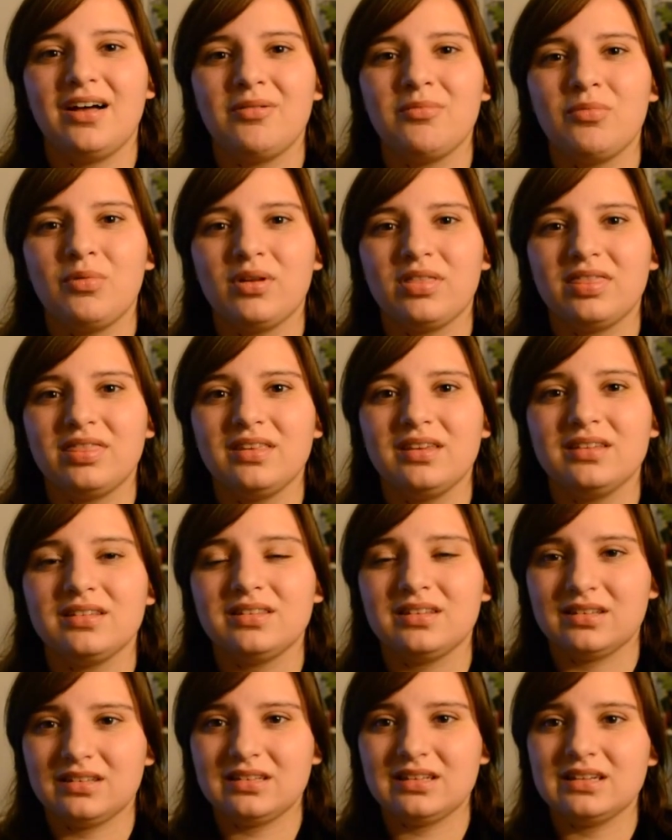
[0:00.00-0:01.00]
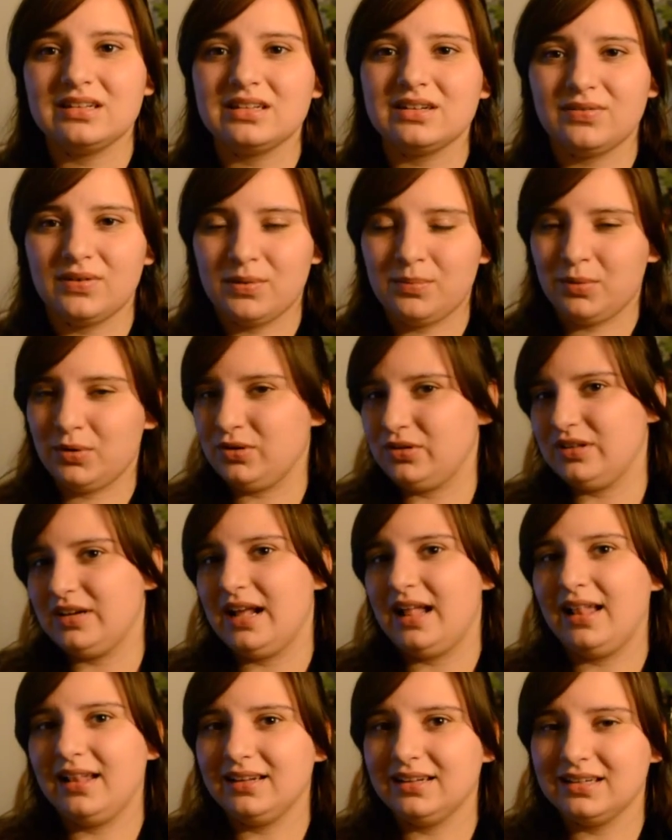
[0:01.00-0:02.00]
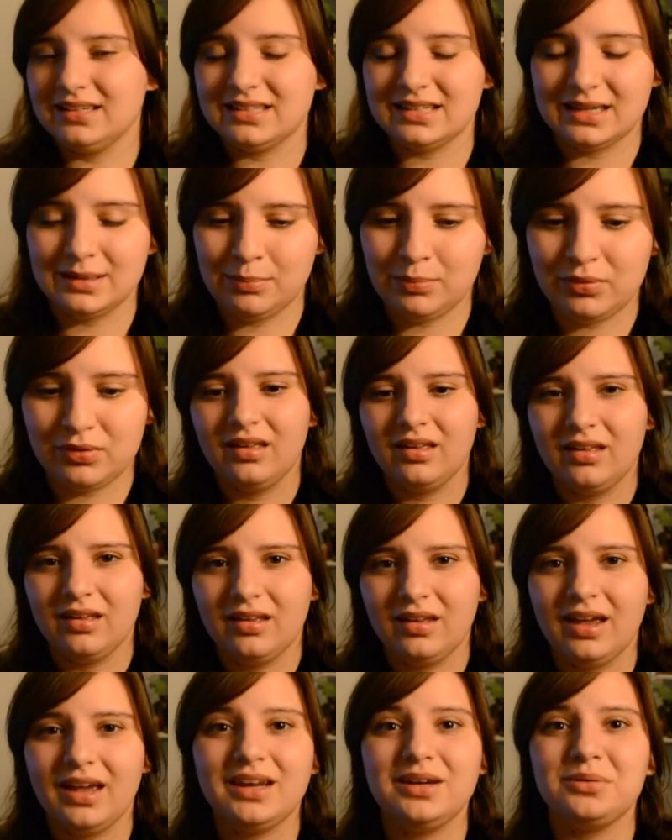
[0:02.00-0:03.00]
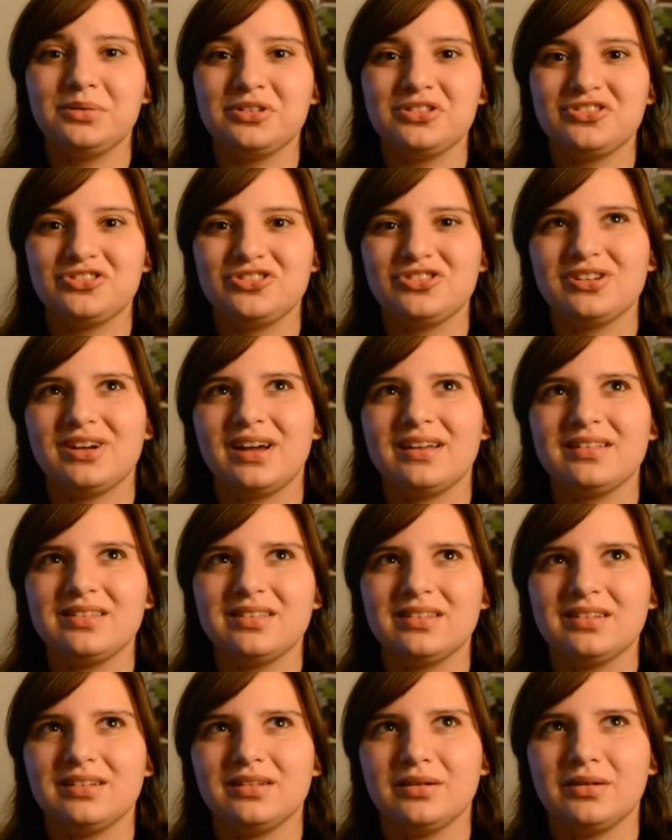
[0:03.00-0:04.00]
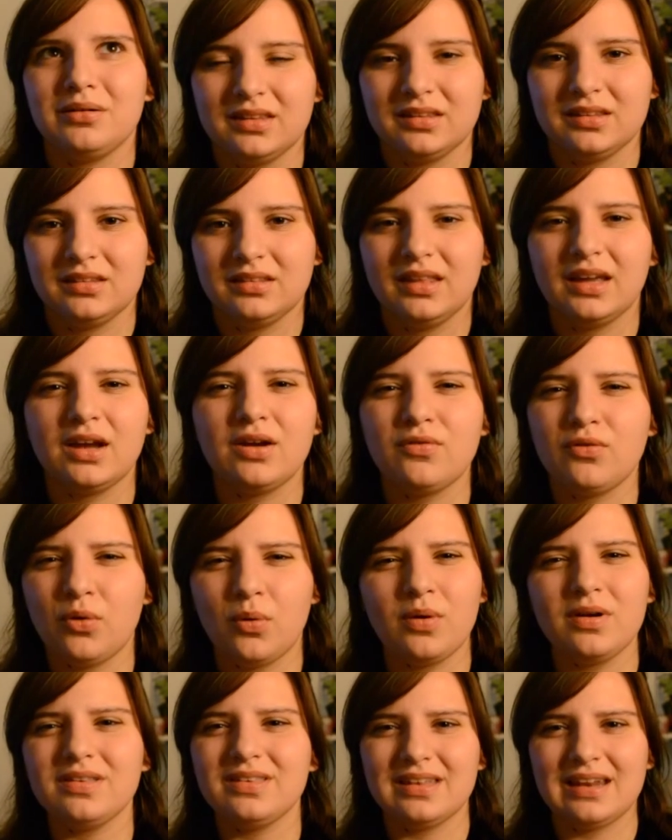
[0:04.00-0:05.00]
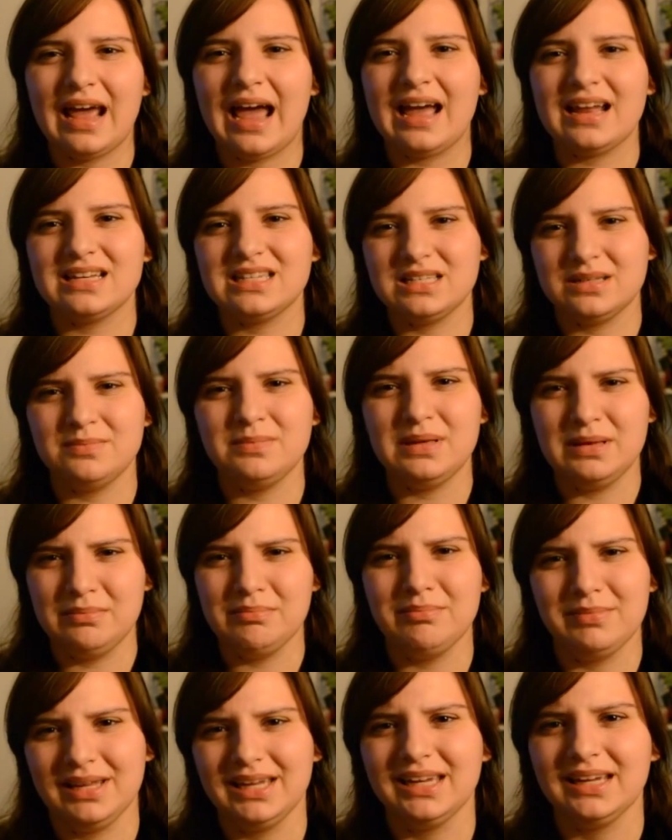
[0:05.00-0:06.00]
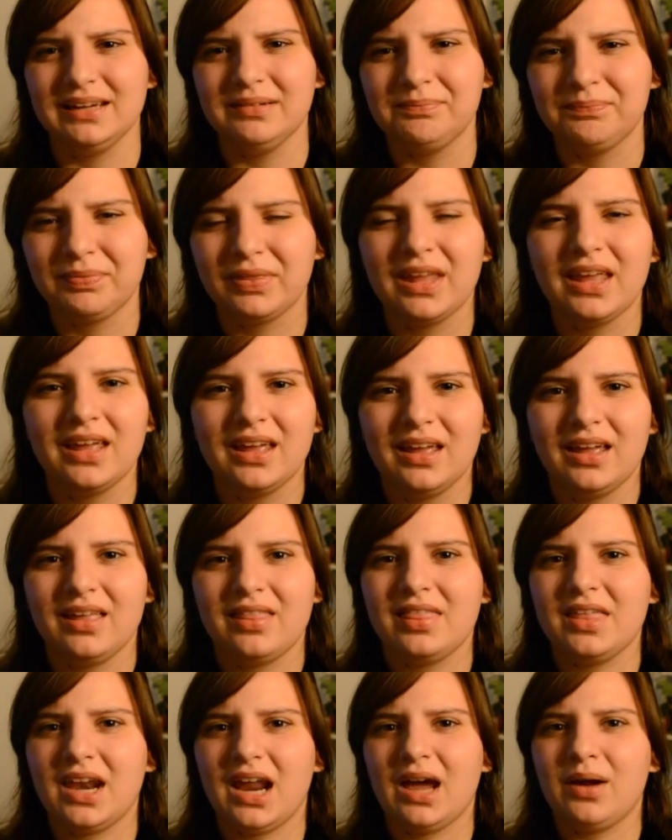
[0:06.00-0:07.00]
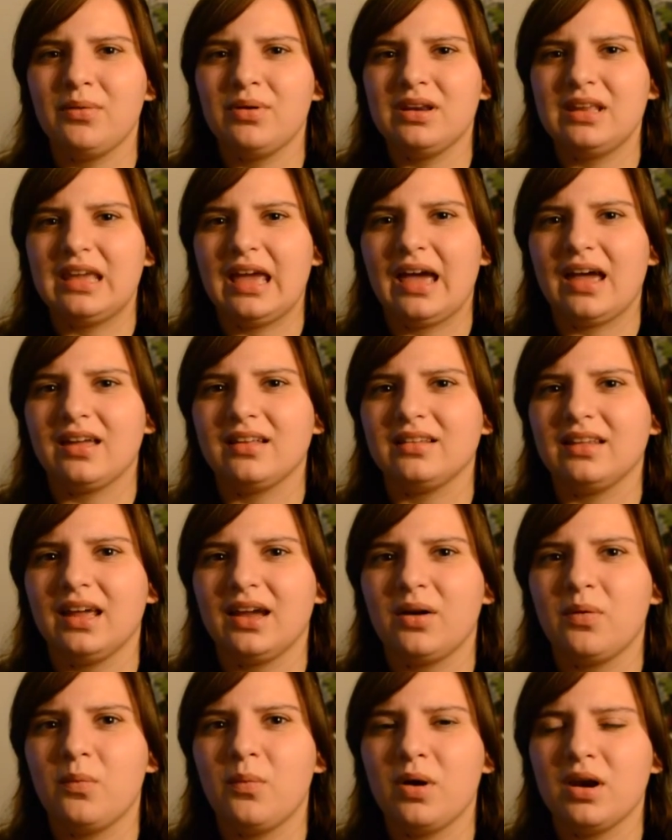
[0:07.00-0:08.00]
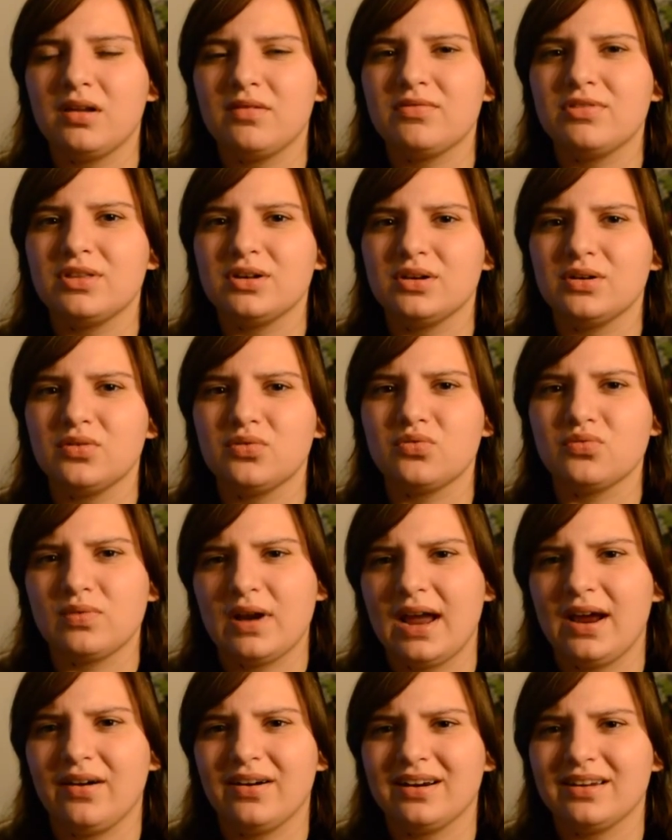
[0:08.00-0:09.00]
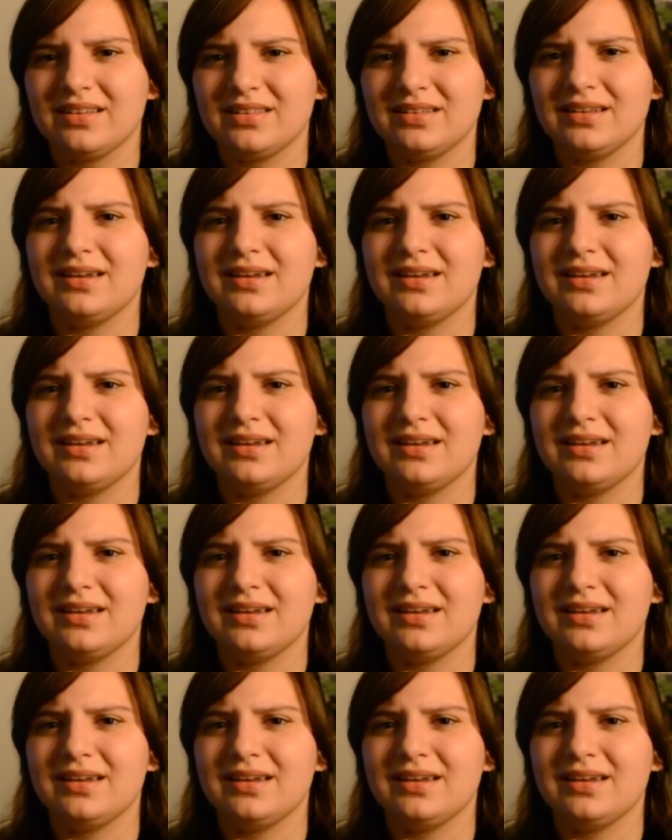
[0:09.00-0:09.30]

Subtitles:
with the 16 different personality types. And it was just, like, of course it had to be me, that I would get like one of the rarest